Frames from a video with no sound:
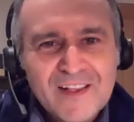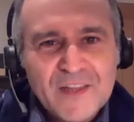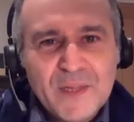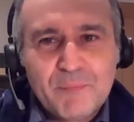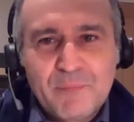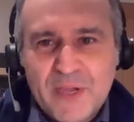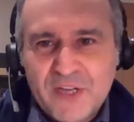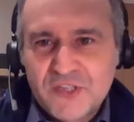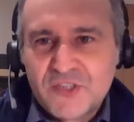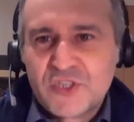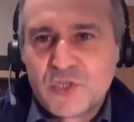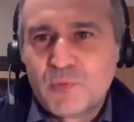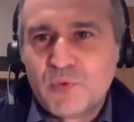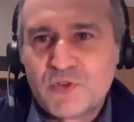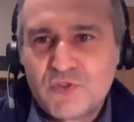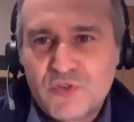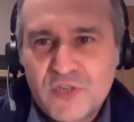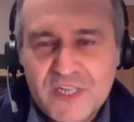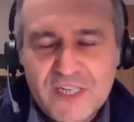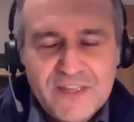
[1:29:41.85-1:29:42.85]
The patients who were
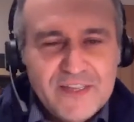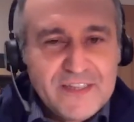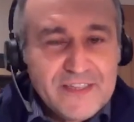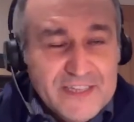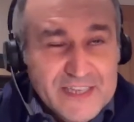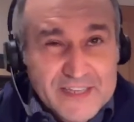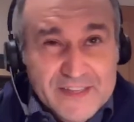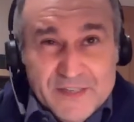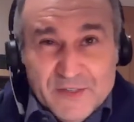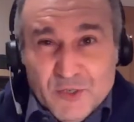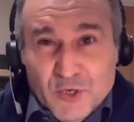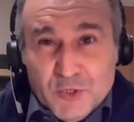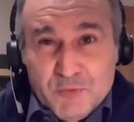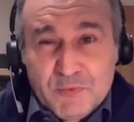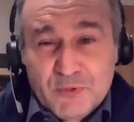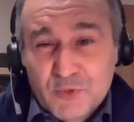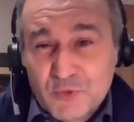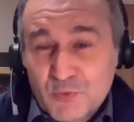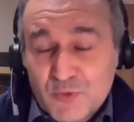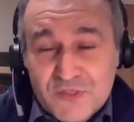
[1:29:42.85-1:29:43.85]
treated in these
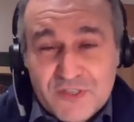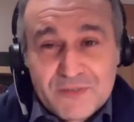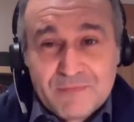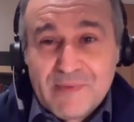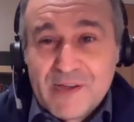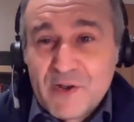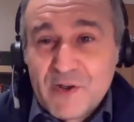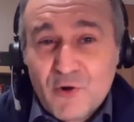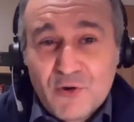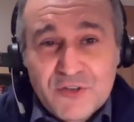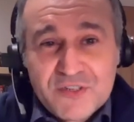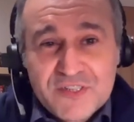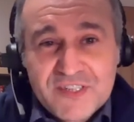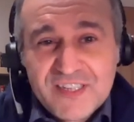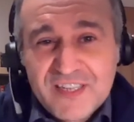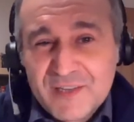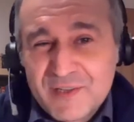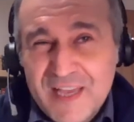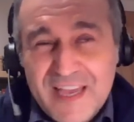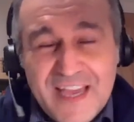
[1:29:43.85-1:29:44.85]
hospitals was a
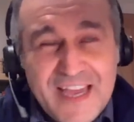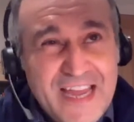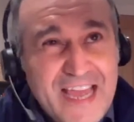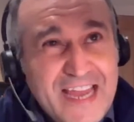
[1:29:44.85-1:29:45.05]
minority at